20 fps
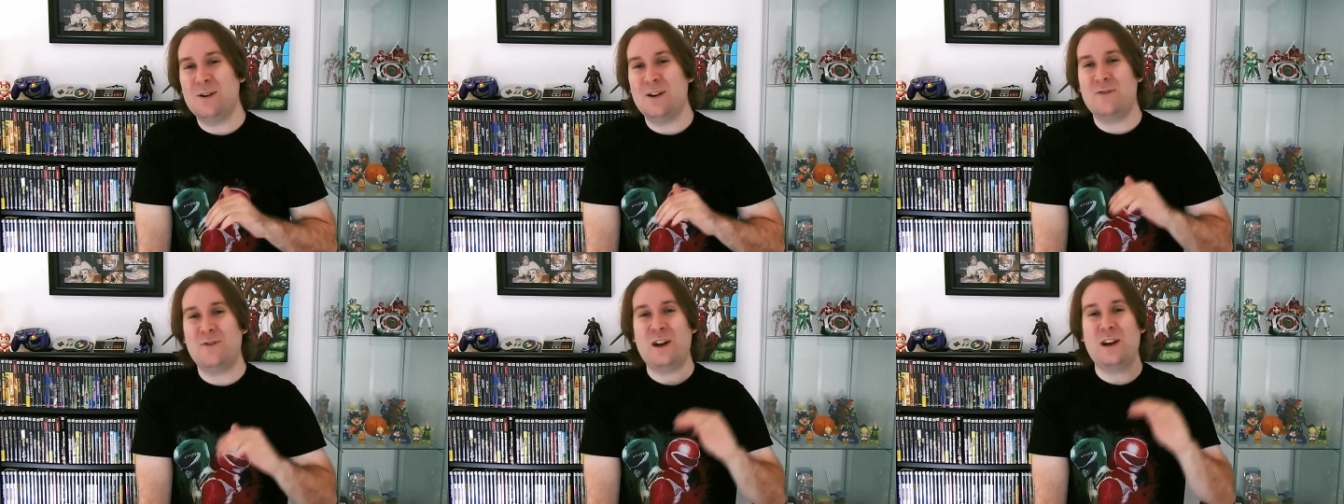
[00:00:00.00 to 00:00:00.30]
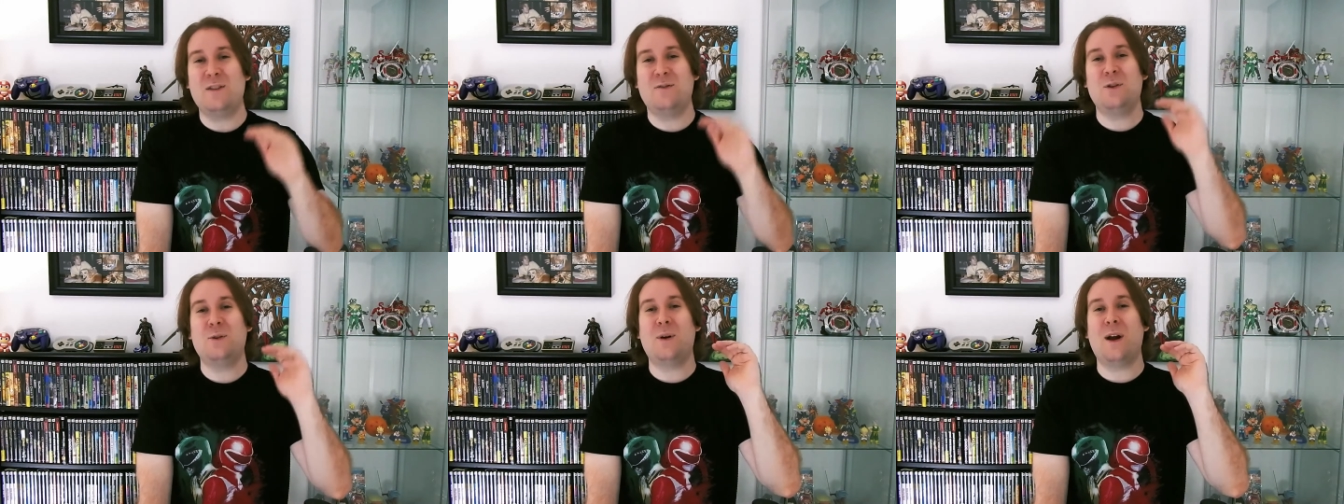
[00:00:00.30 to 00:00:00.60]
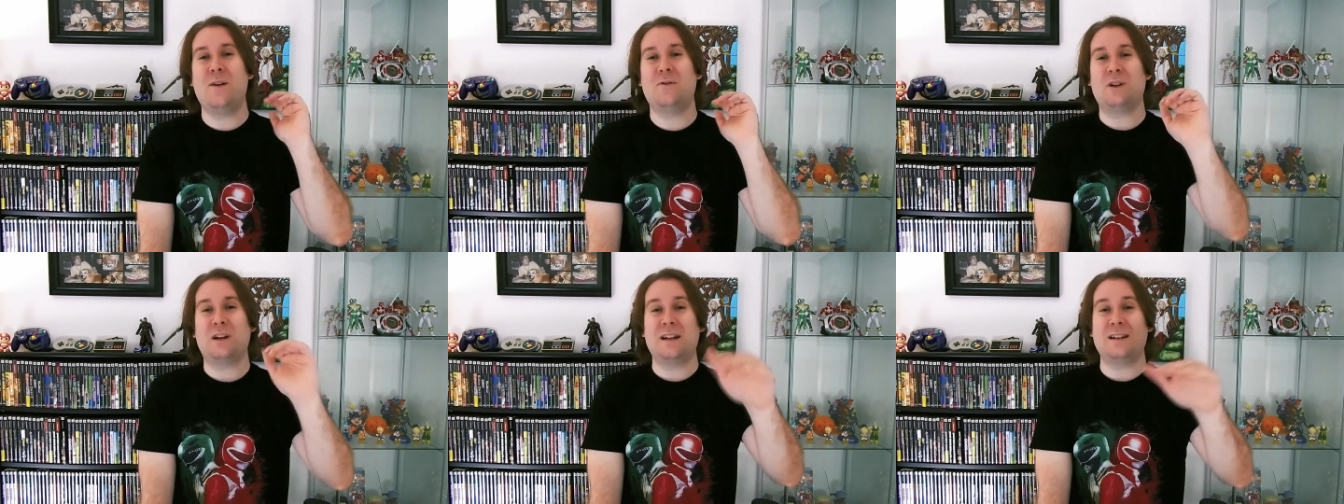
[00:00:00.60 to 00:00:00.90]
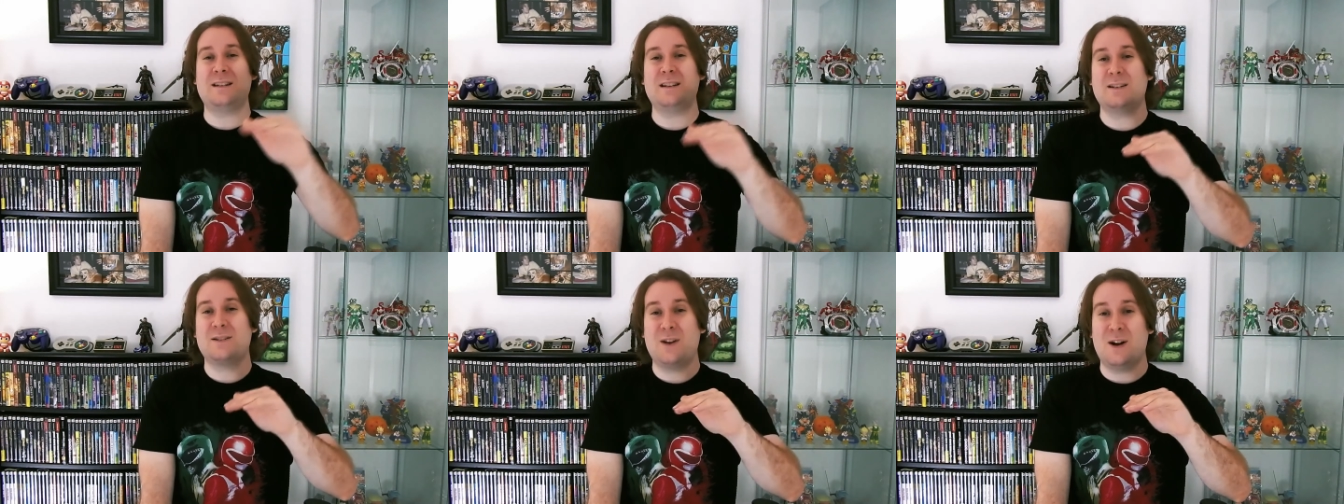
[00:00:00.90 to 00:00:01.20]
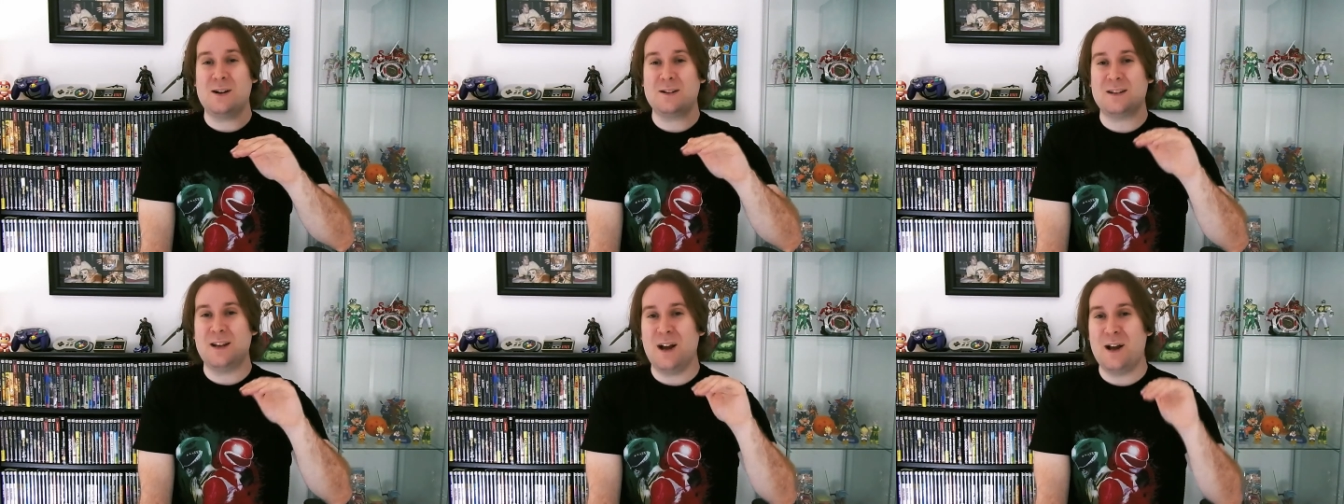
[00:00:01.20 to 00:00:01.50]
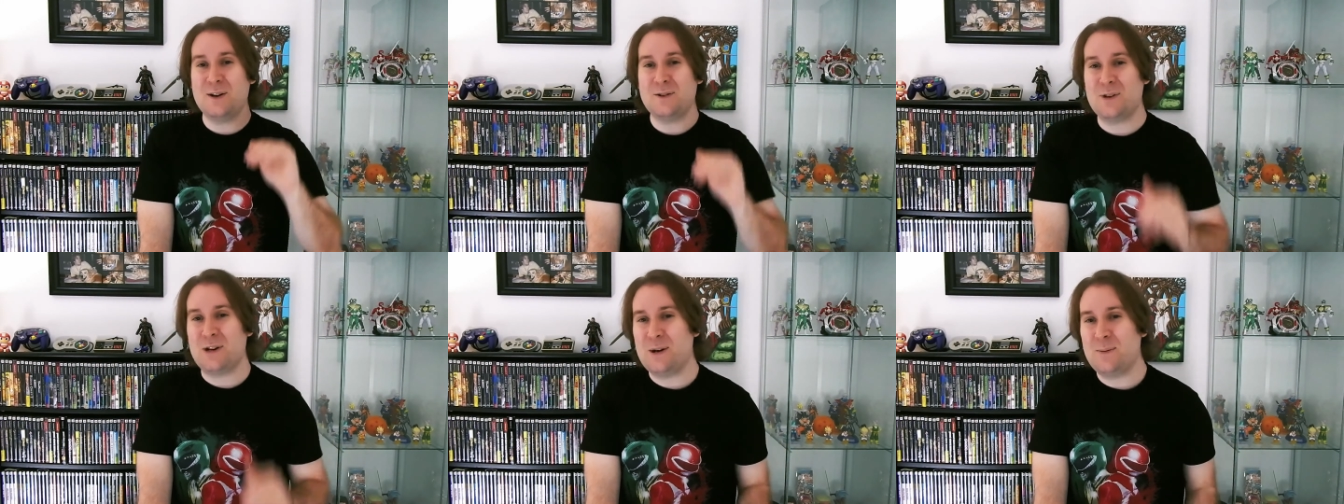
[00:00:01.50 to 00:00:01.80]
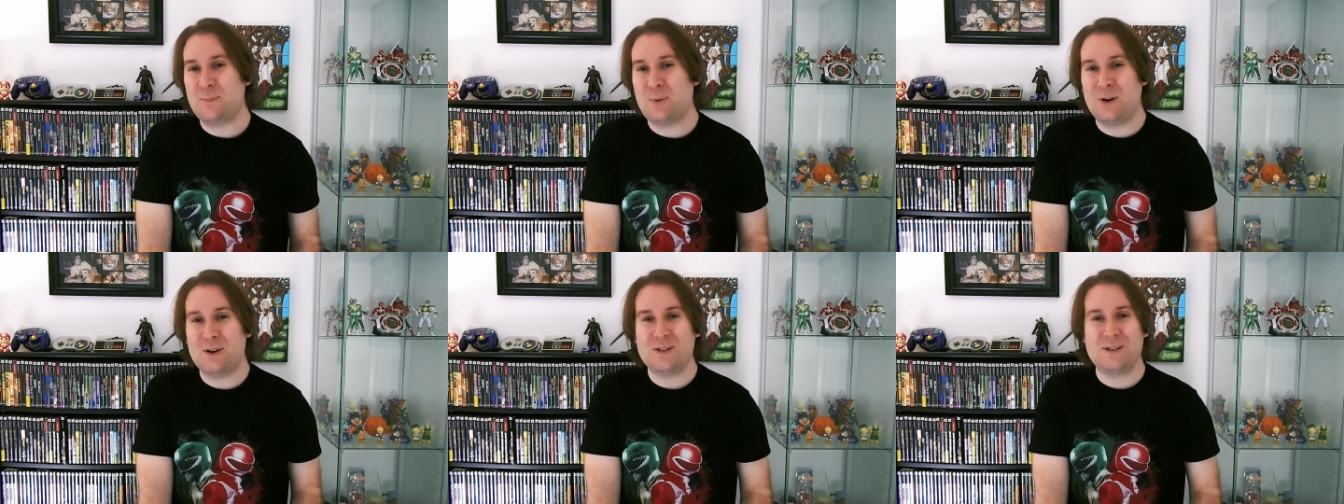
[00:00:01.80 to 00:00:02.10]
If any of you ever get to talk to Andre in
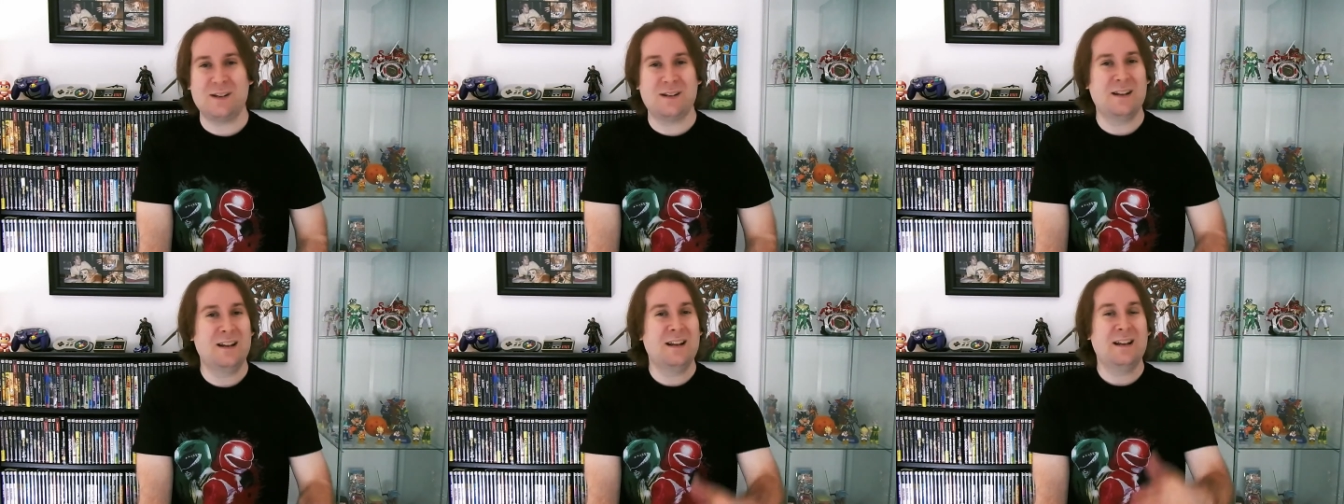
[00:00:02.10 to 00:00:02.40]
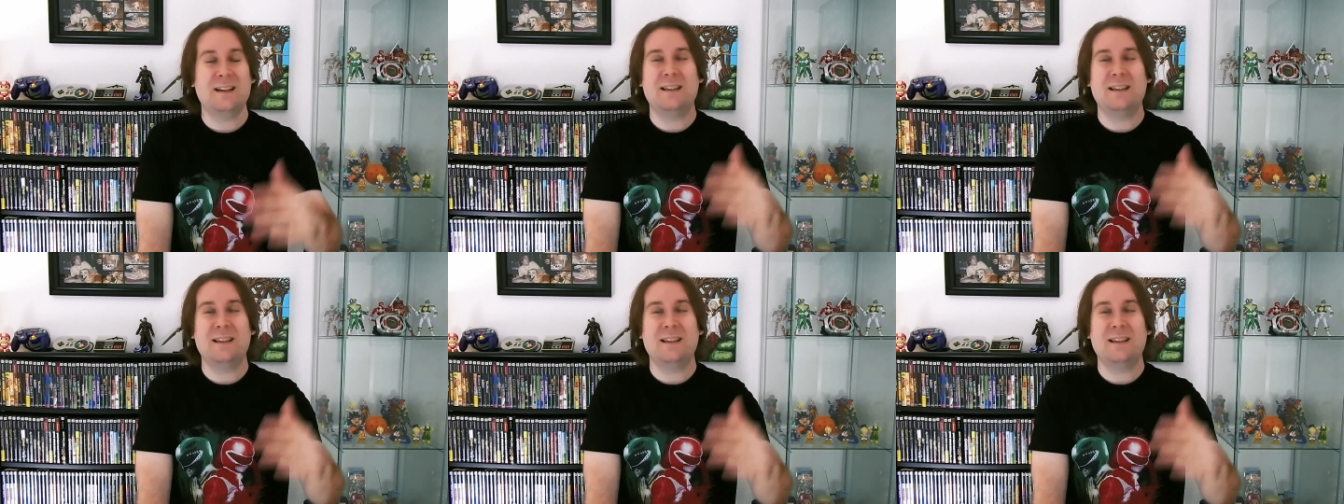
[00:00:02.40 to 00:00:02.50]
person,